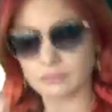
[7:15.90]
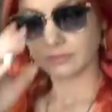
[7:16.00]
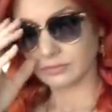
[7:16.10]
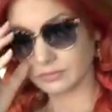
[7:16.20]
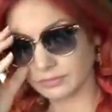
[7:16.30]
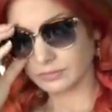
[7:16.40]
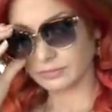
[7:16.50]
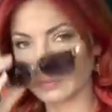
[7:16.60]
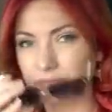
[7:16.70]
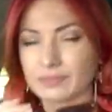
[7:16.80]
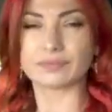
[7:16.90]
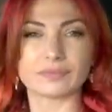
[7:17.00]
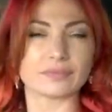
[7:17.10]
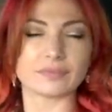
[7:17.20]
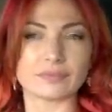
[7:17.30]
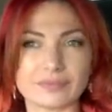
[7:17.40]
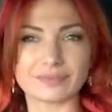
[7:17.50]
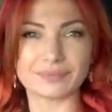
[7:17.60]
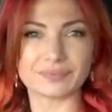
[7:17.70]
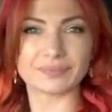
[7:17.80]

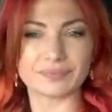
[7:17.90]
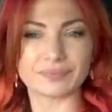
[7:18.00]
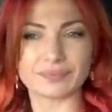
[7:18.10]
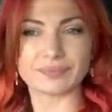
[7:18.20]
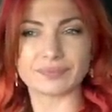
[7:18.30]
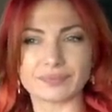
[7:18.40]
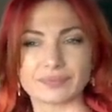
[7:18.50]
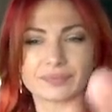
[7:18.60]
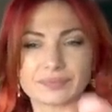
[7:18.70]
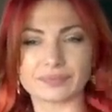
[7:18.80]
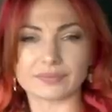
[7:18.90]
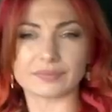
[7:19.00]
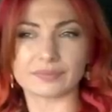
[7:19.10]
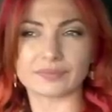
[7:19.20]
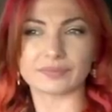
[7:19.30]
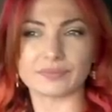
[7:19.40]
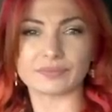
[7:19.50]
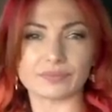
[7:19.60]
No words are spoken by the person on screen.